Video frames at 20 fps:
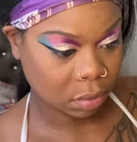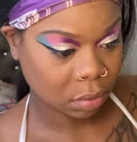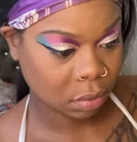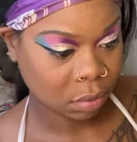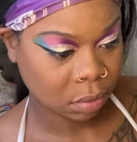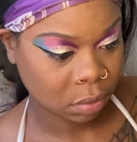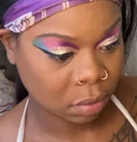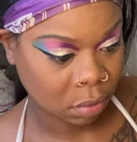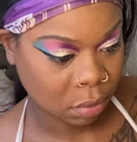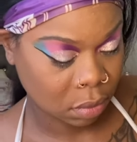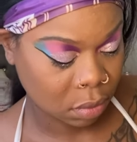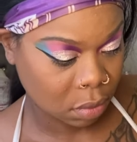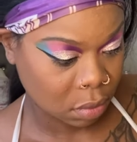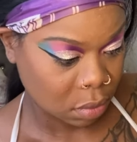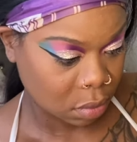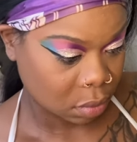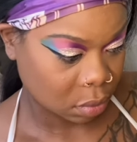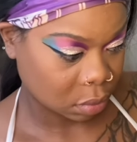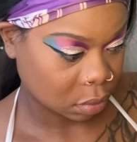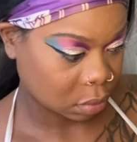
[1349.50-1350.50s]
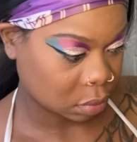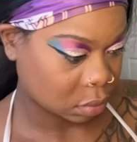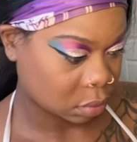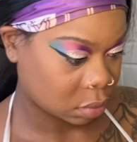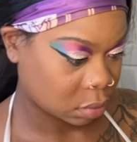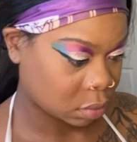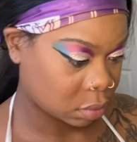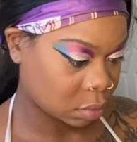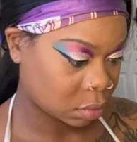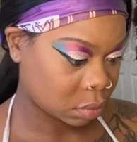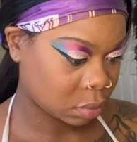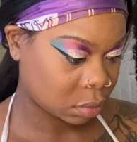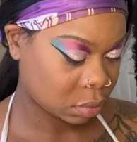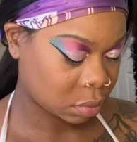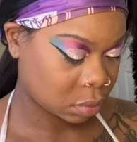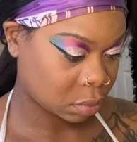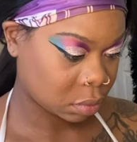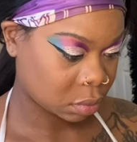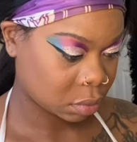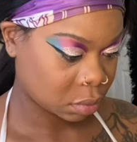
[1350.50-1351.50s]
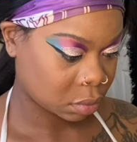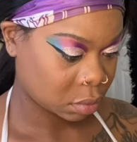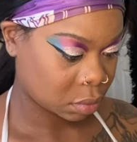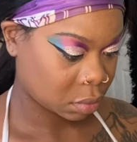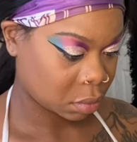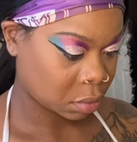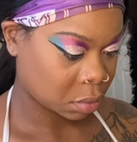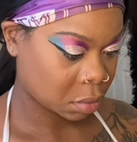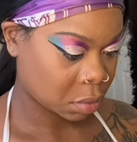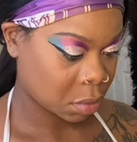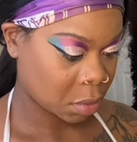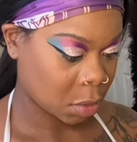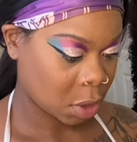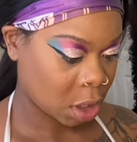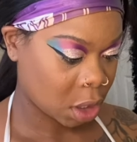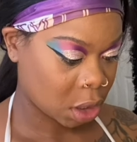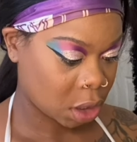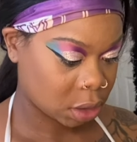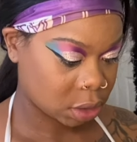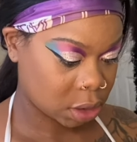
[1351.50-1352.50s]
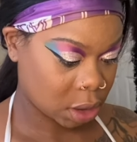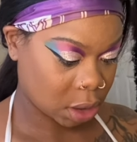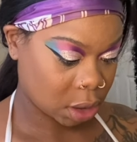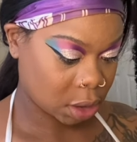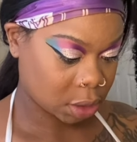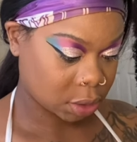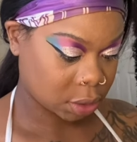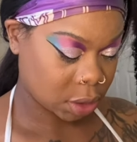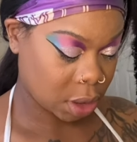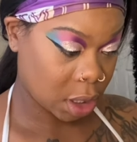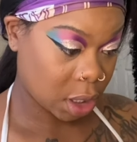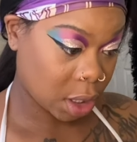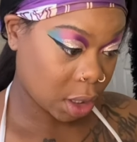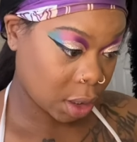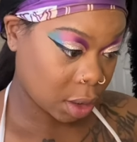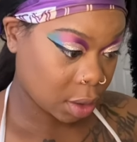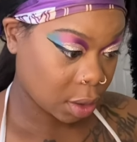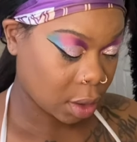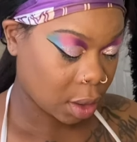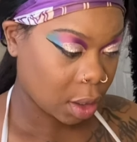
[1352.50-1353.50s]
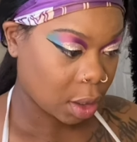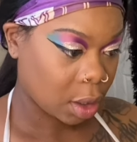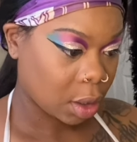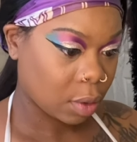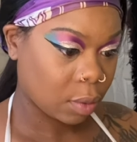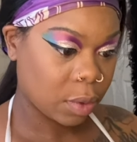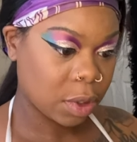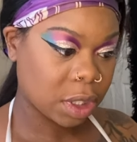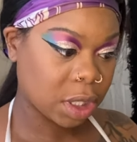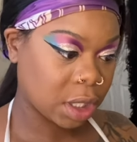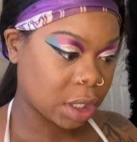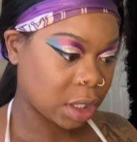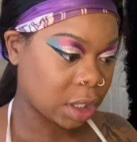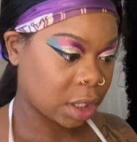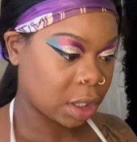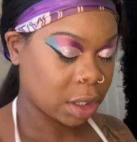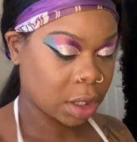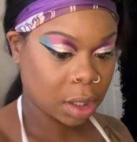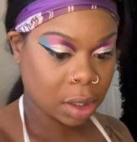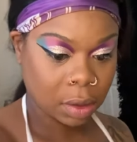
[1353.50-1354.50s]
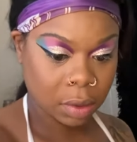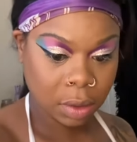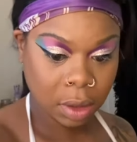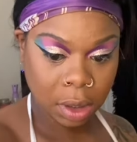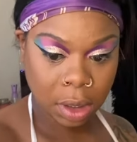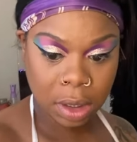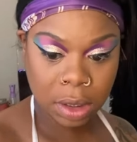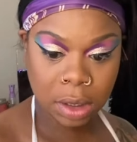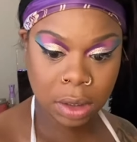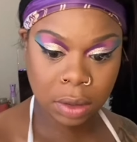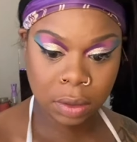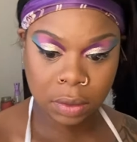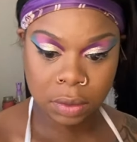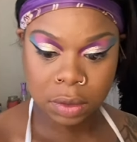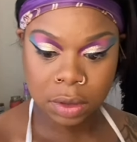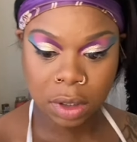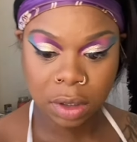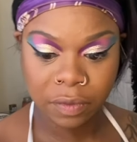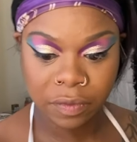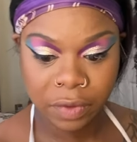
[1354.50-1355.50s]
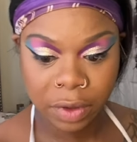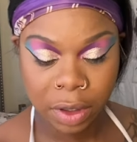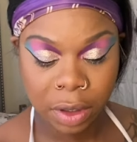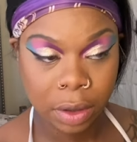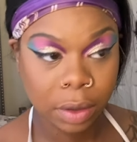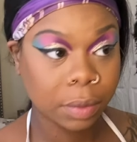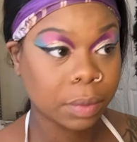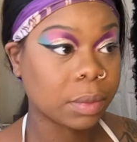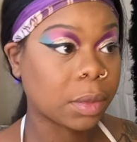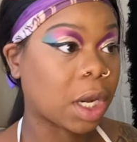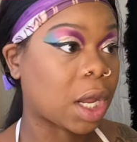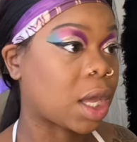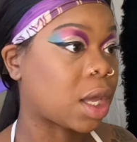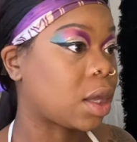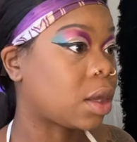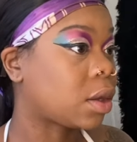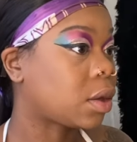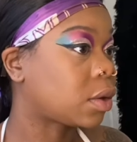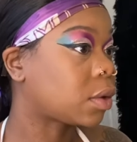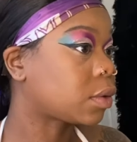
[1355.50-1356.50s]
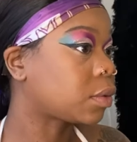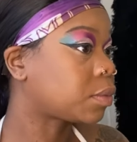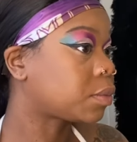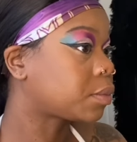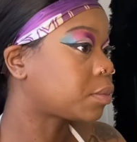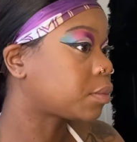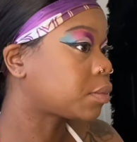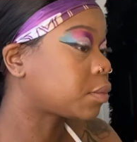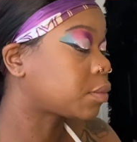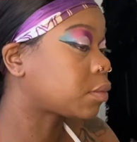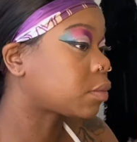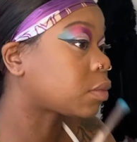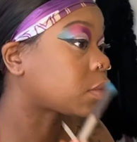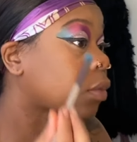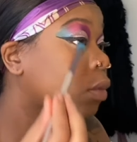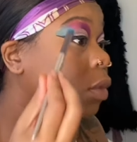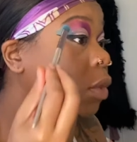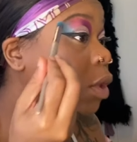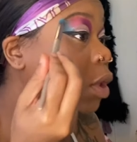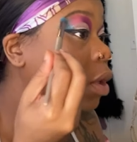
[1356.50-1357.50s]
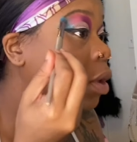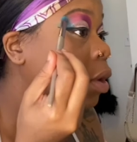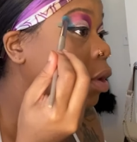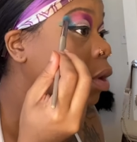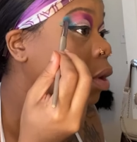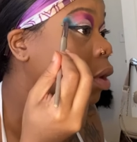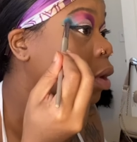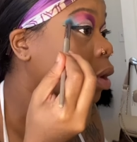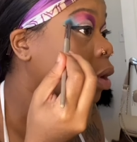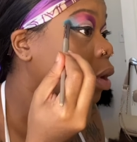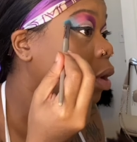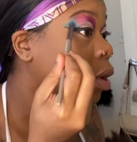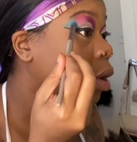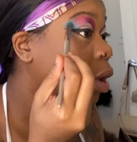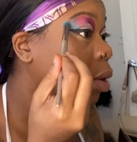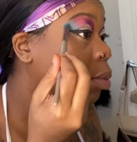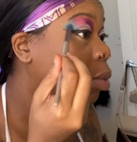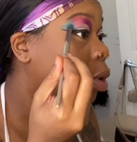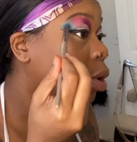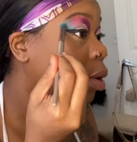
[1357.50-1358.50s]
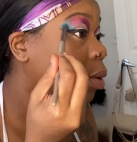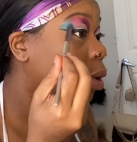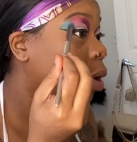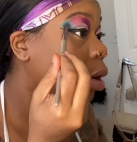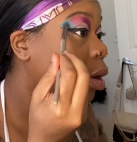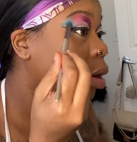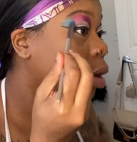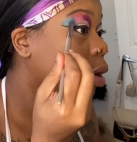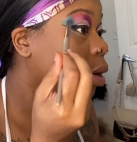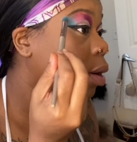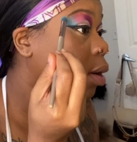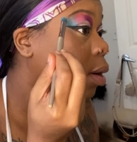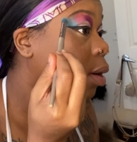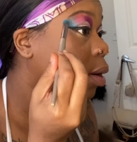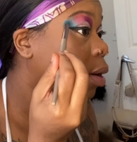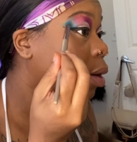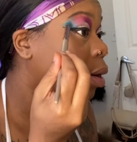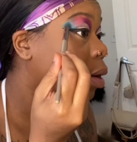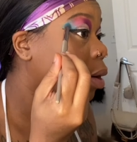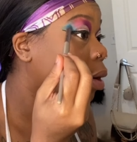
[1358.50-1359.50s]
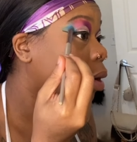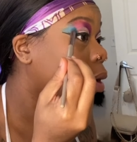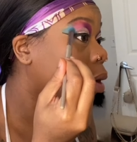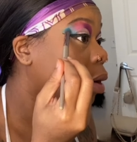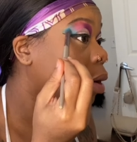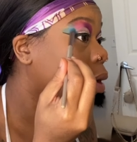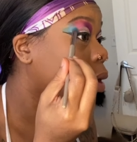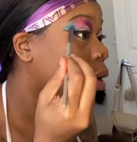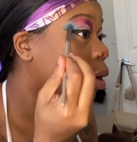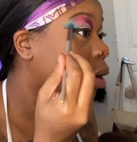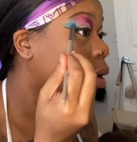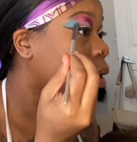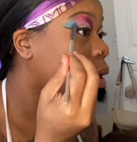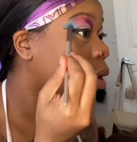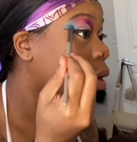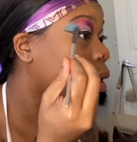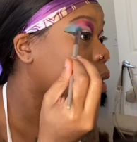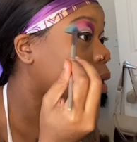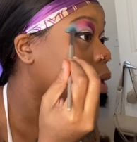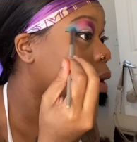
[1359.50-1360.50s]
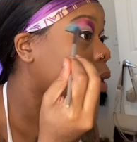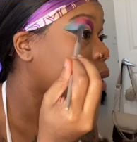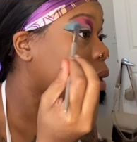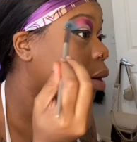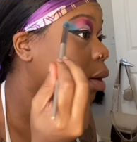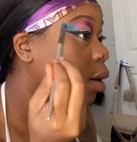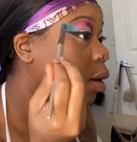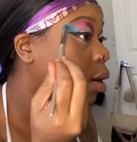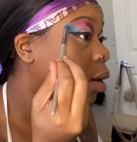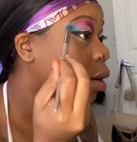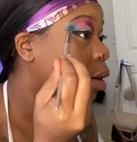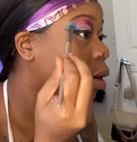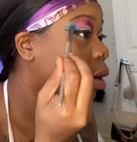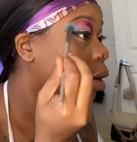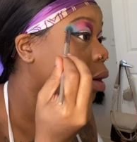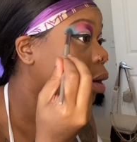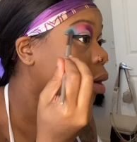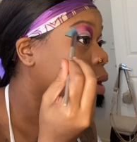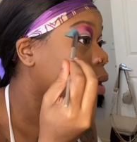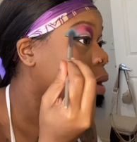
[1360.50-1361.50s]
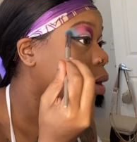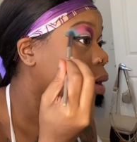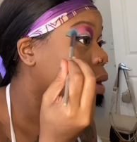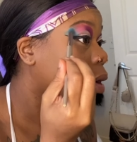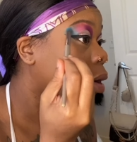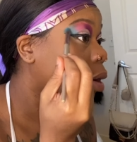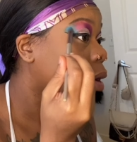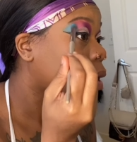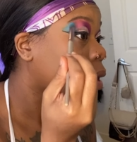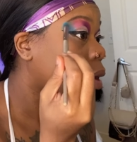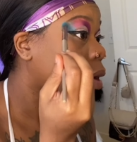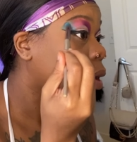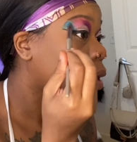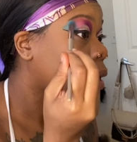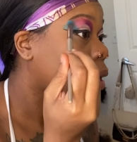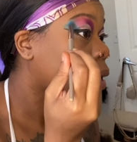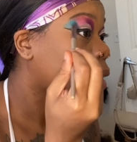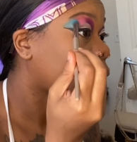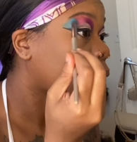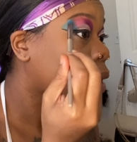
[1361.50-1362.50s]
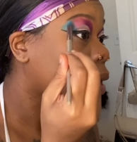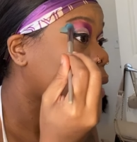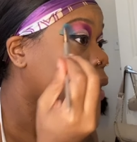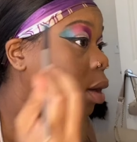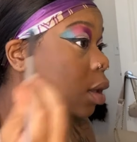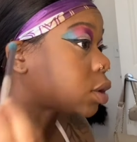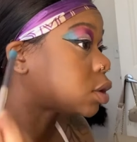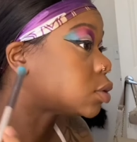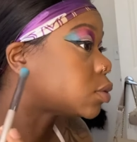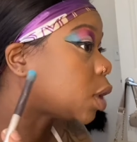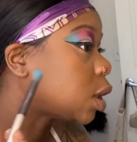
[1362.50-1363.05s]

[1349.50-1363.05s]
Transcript: again to do our lashes. I believe that's what I did next. I think I did my highlight next, or I did my highlight last. Ooh, we gonna see. We gonna see.